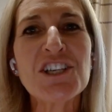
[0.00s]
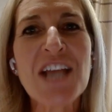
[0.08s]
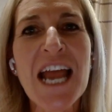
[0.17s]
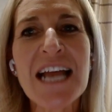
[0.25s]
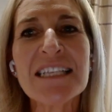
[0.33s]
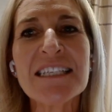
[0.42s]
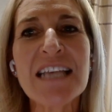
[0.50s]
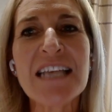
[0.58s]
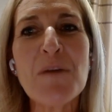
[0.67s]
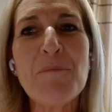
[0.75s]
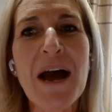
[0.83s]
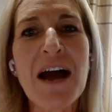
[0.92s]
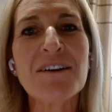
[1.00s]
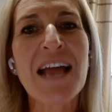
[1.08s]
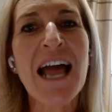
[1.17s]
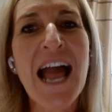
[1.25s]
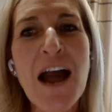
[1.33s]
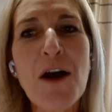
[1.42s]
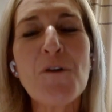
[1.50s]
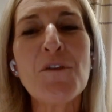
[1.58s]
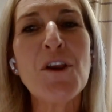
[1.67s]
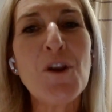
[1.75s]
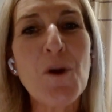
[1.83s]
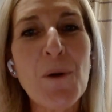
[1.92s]
chats about how
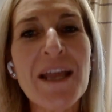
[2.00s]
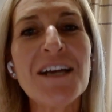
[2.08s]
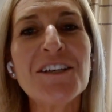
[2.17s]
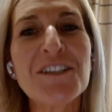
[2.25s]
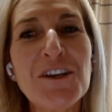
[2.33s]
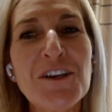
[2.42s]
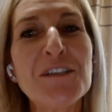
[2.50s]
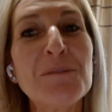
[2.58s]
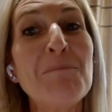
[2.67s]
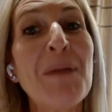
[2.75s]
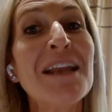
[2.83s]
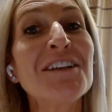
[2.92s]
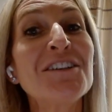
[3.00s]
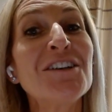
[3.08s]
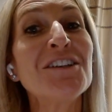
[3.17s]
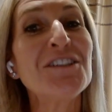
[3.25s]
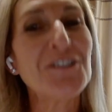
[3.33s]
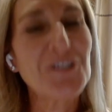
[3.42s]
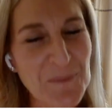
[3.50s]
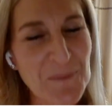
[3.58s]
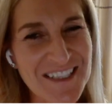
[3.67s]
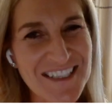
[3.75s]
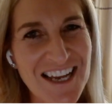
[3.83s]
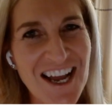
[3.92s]
the lawyer turned Peloton
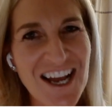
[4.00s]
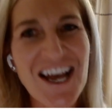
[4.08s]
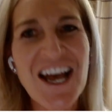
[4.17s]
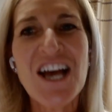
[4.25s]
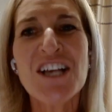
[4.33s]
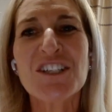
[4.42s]
superstar